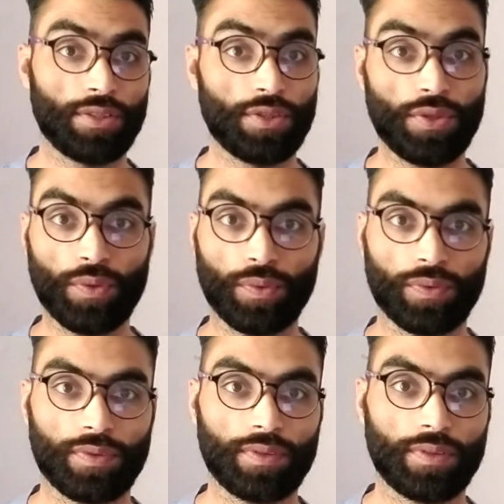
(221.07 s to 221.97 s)
to
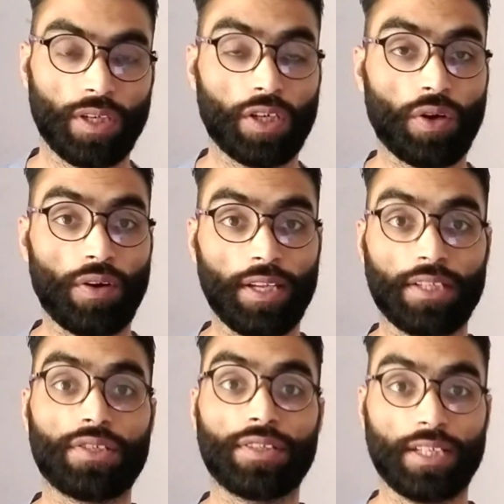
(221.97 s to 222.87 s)
do
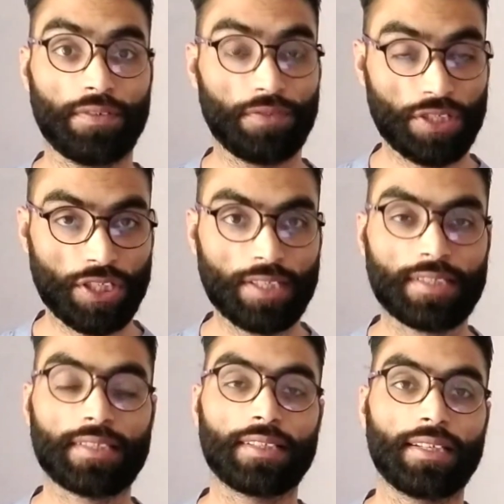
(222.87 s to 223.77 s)
according to their
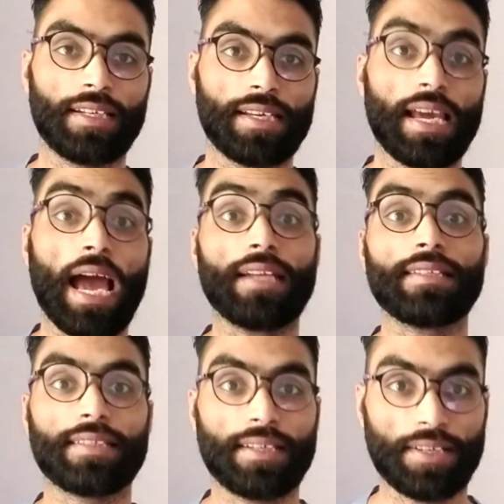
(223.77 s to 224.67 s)
wishes
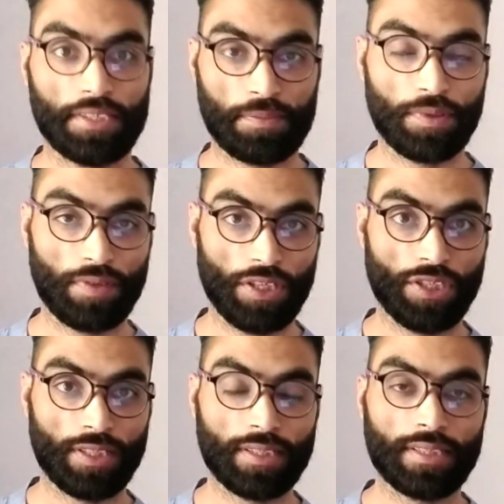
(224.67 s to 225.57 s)
and their
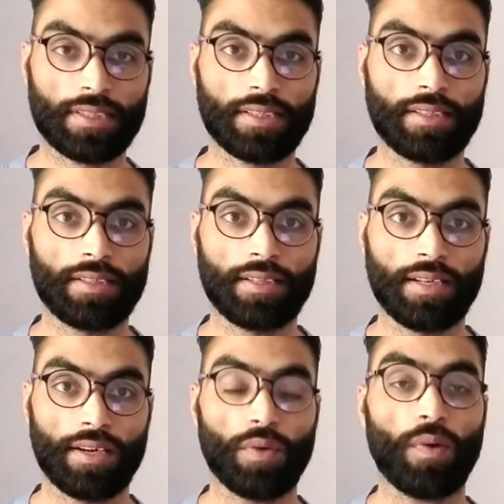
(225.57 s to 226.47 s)
aspirations,
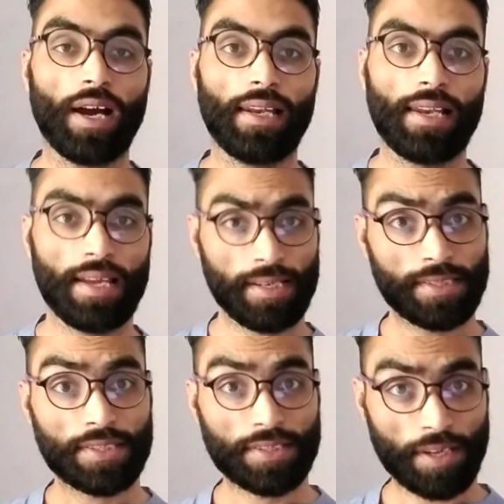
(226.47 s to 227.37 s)
while
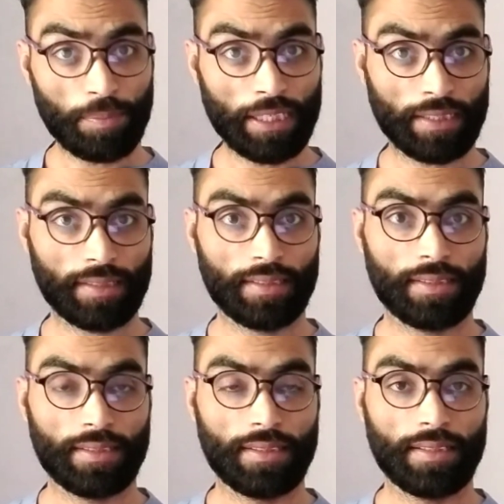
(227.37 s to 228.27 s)
snubbing
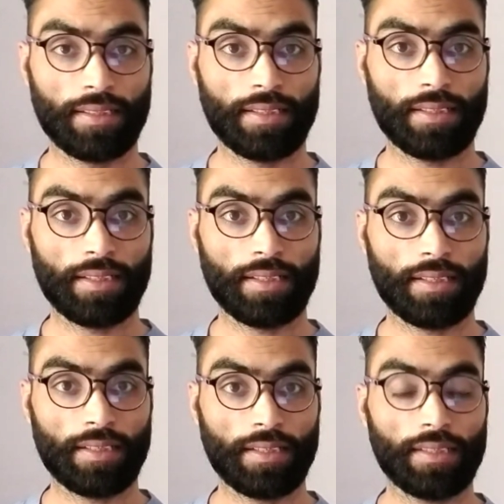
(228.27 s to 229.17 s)

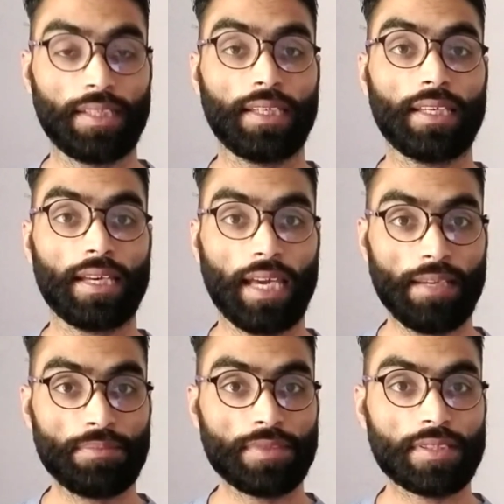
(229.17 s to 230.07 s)
the
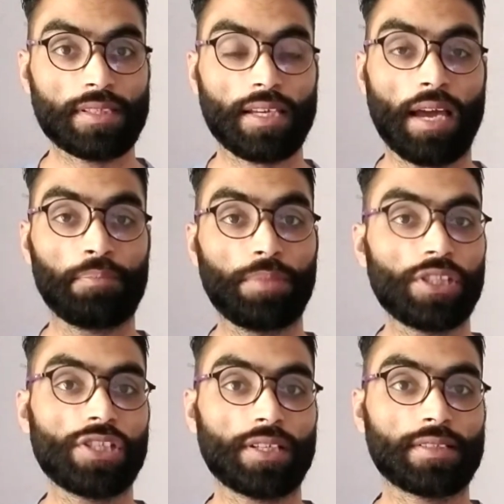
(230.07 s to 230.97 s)
aims,
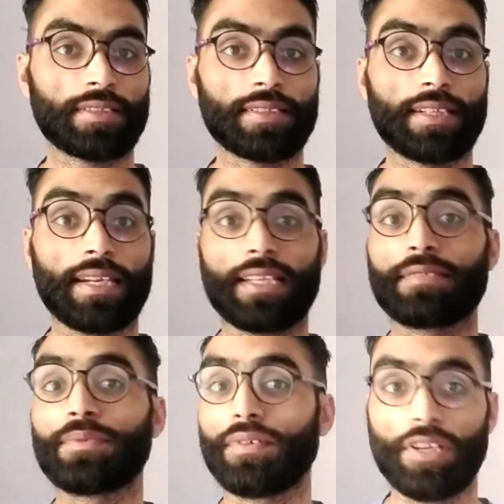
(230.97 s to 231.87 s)
ambitions, and
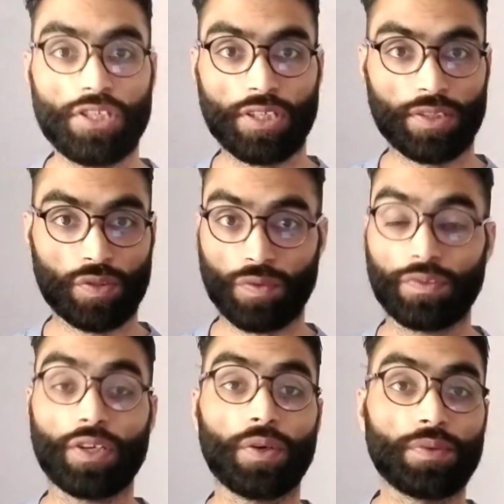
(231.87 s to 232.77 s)
aspirations
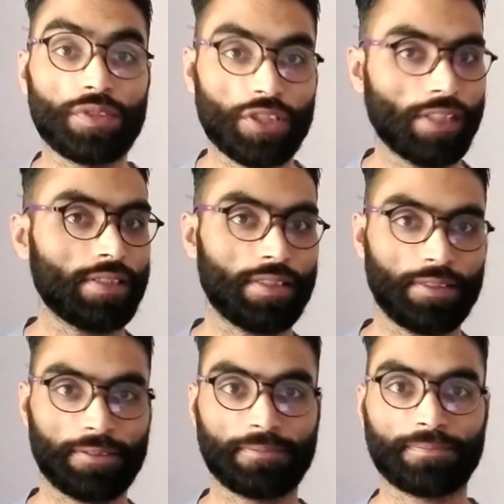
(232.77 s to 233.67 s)
of their own
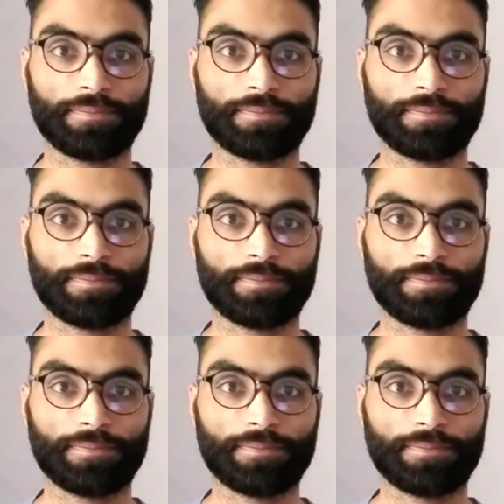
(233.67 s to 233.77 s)
children.